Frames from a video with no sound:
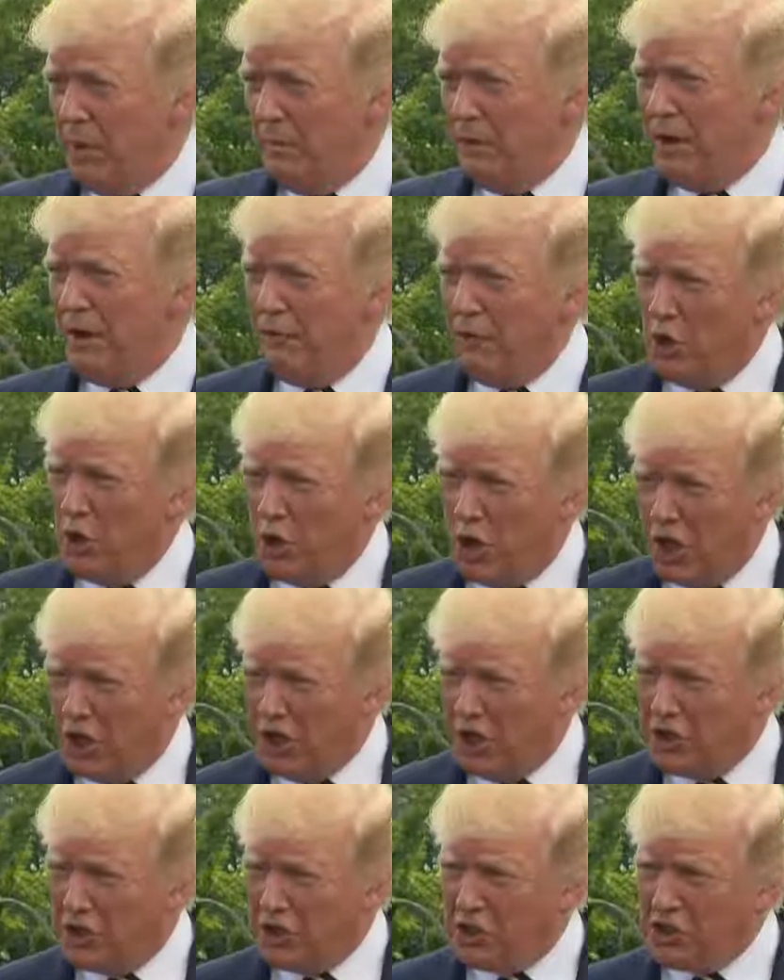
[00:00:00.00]
but if you look
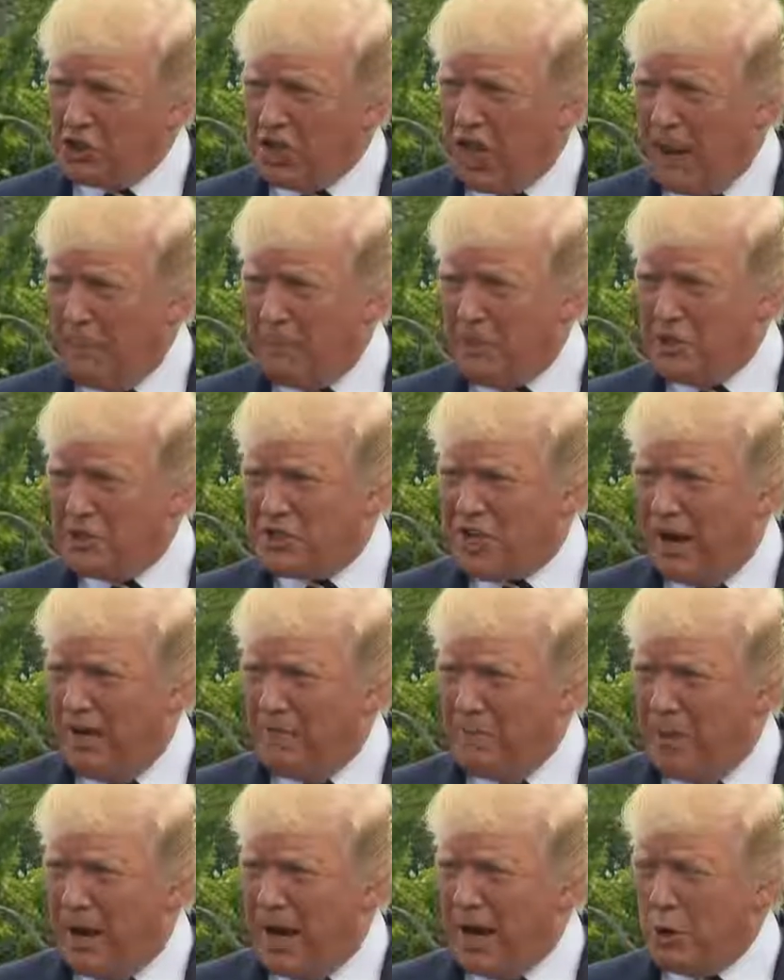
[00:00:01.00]
at the statements
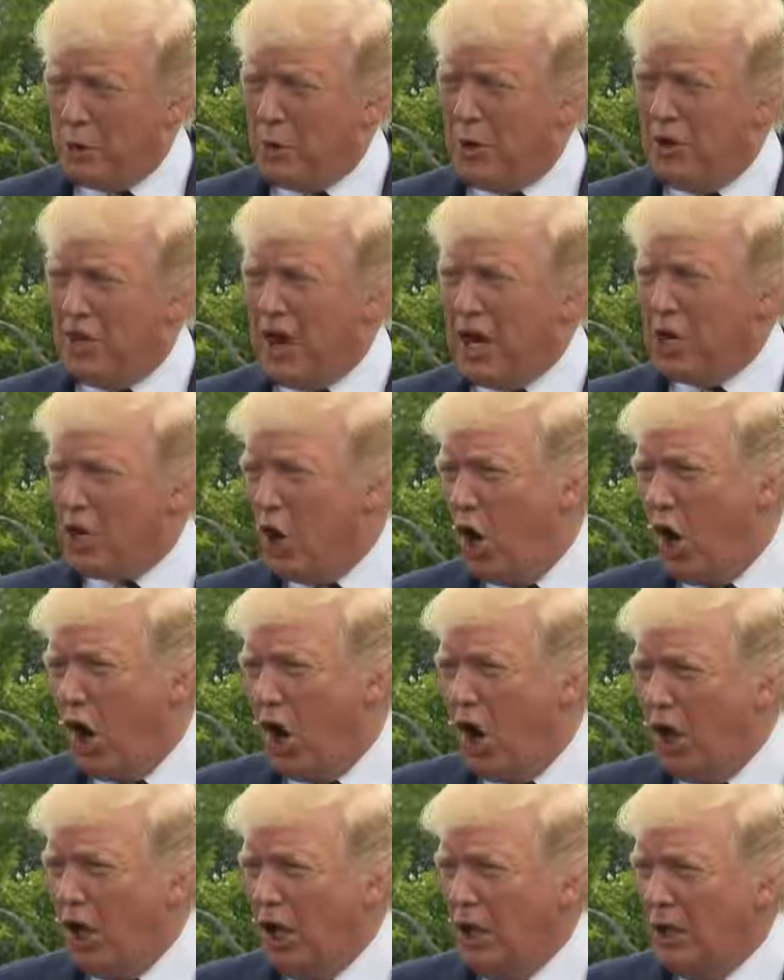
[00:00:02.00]
they've made, what they
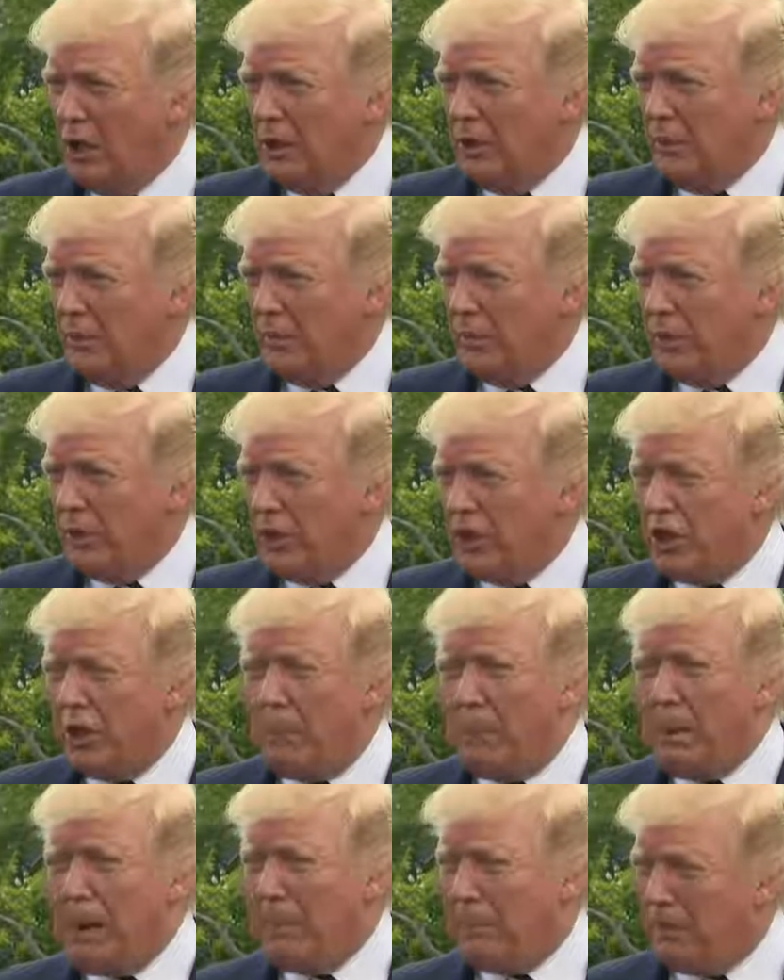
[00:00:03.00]
call the
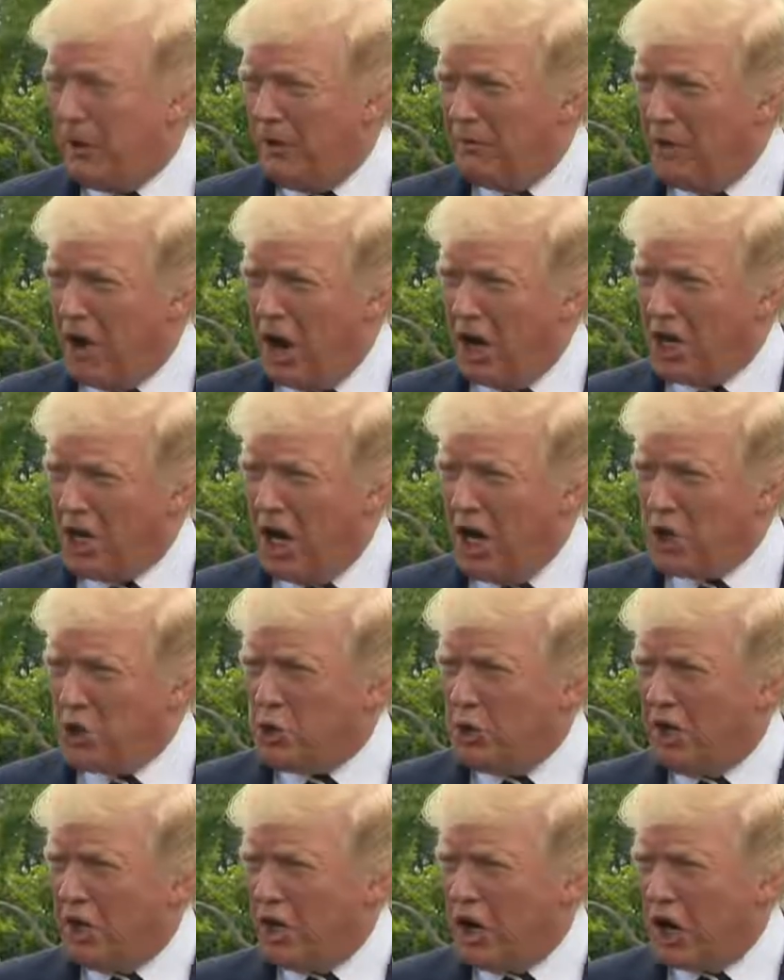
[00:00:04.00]
people of our
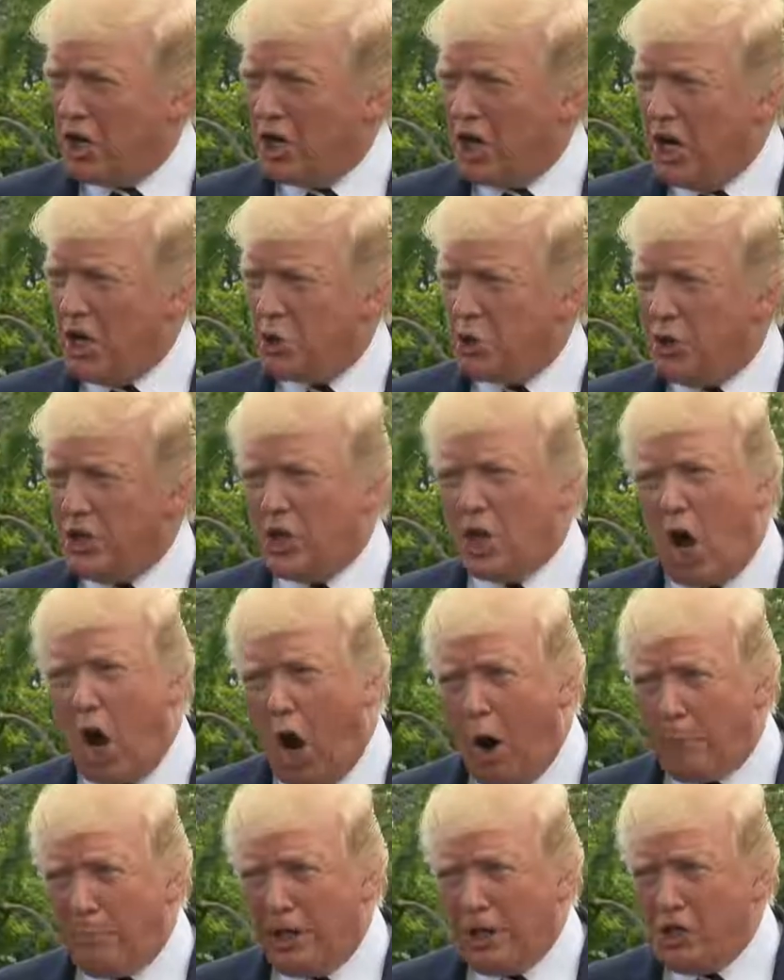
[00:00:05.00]
country and our country
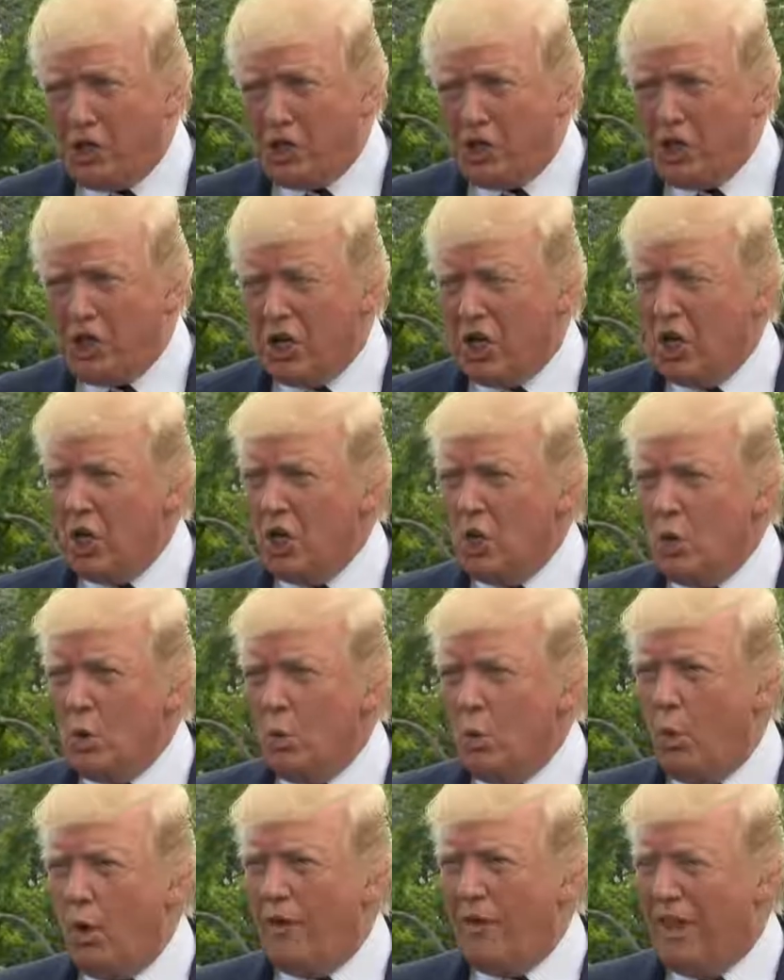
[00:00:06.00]
garbage.
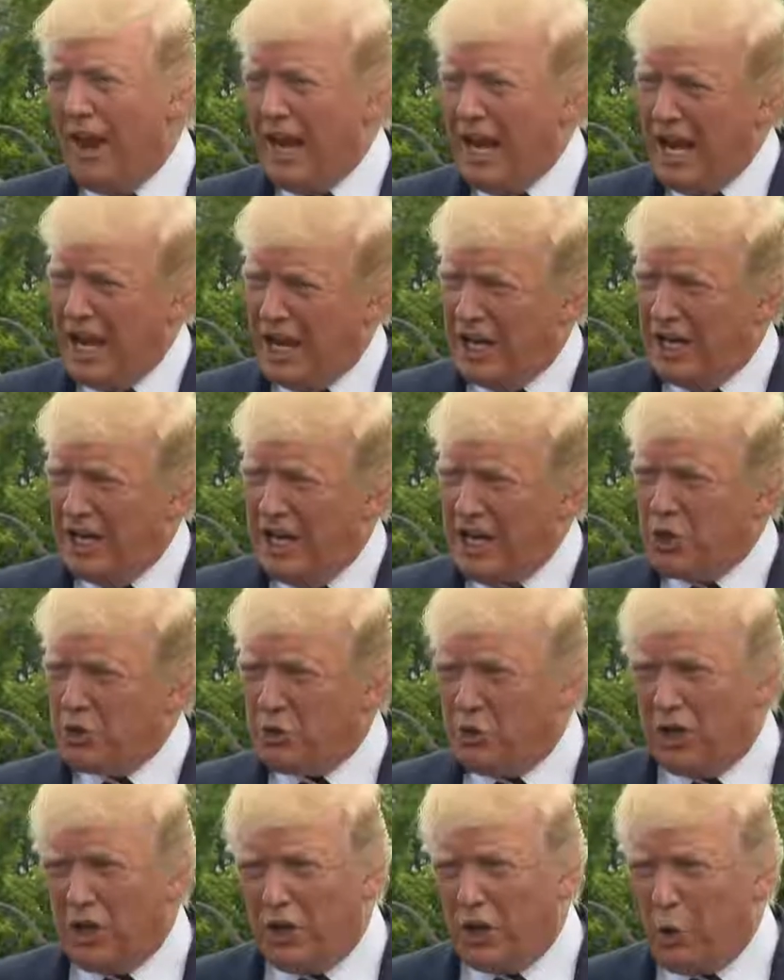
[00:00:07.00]
When they hit
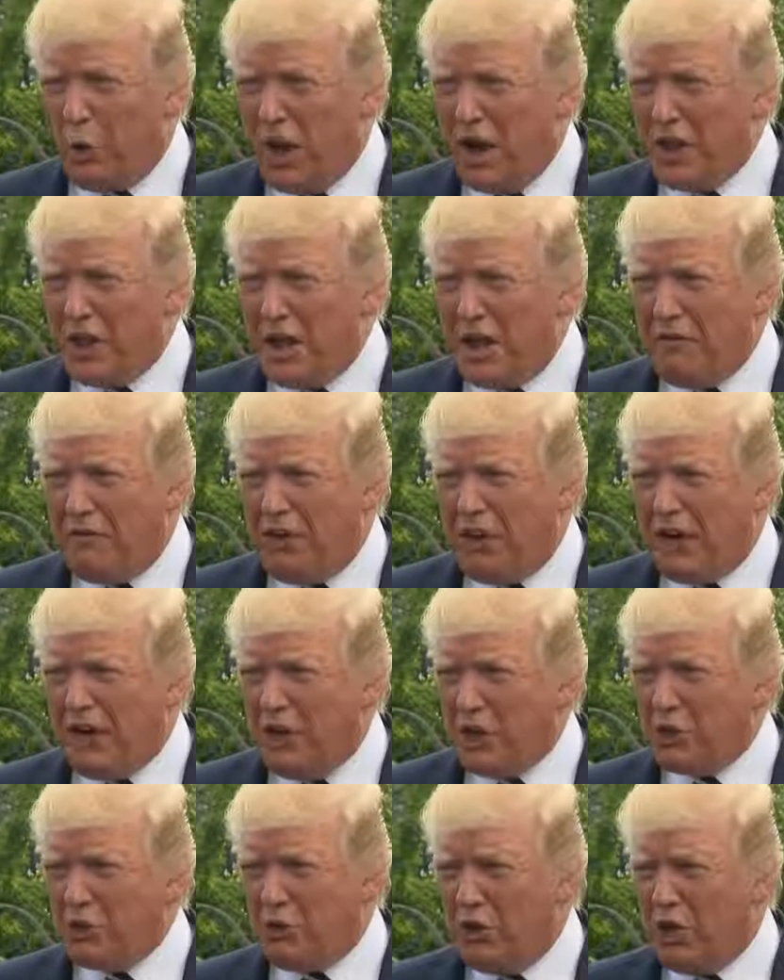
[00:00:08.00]
Israel the way they've hit
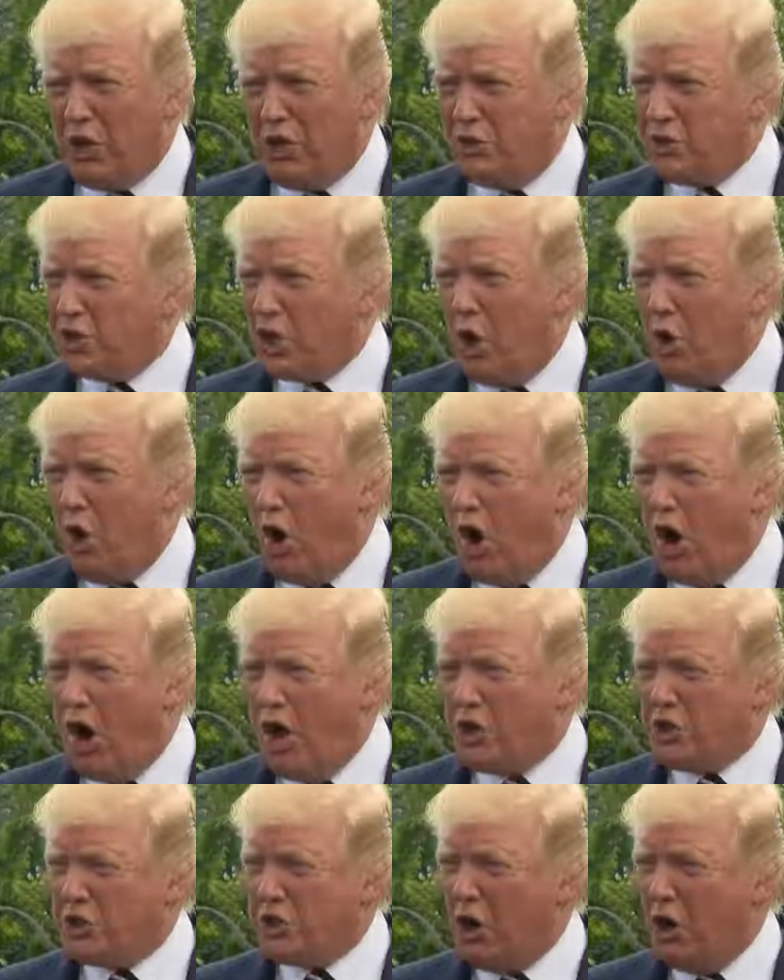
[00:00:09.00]
Israel so
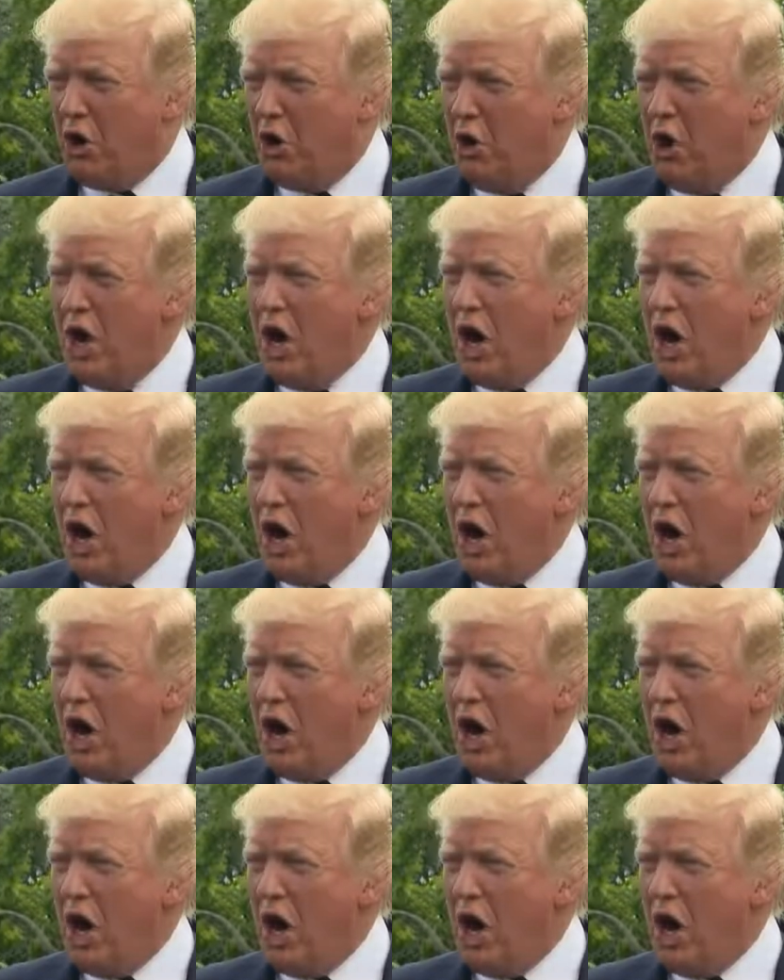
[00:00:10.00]
hard, so